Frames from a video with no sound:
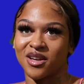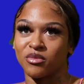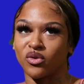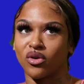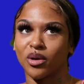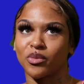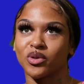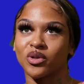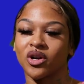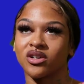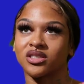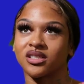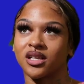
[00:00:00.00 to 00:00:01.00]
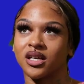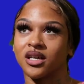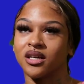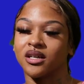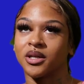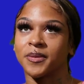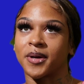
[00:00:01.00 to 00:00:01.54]
Before Blue Girls
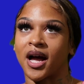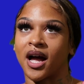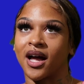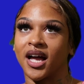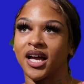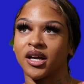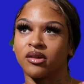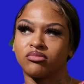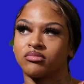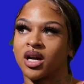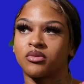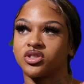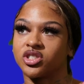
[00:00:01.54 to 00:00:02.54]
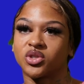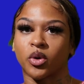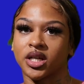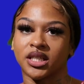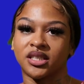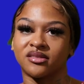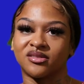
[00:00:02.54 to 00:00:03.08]
Club, I was just
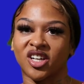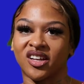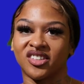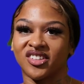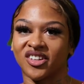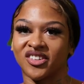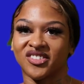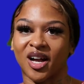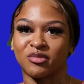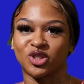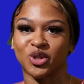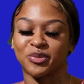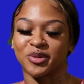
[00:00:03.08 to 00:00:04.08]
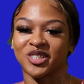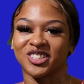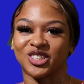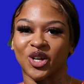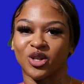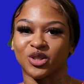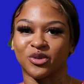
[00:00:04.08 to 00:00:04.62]
working. You know, I'm a stripper,
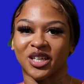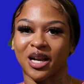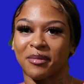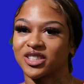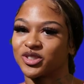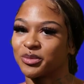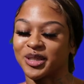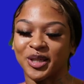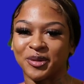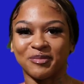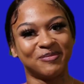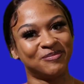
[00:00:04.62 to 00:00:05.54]
so I was working at my strip club.